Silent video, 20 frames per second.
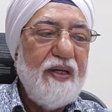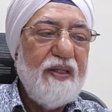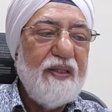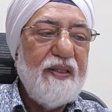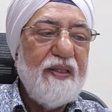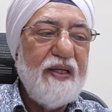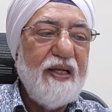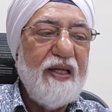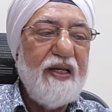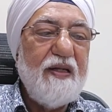
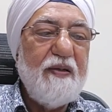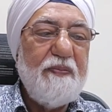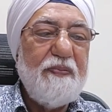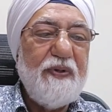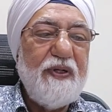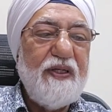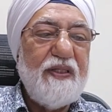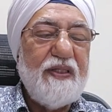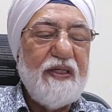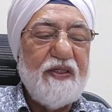The
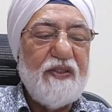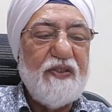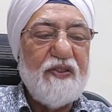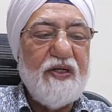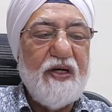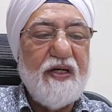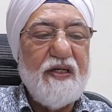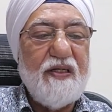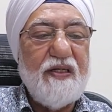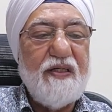NEP that
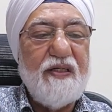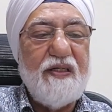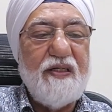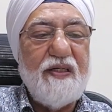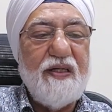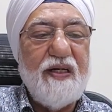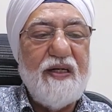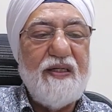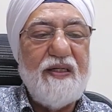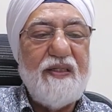started in
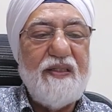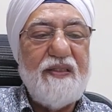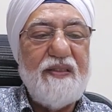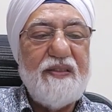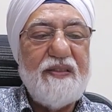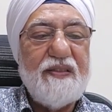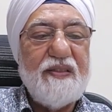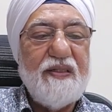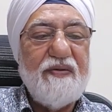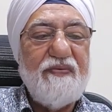
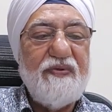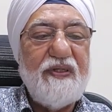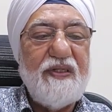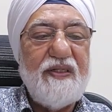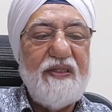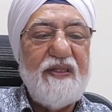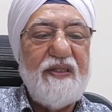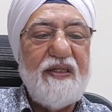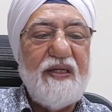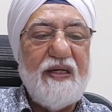
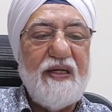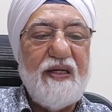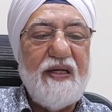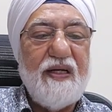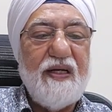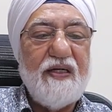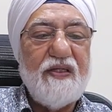1970 and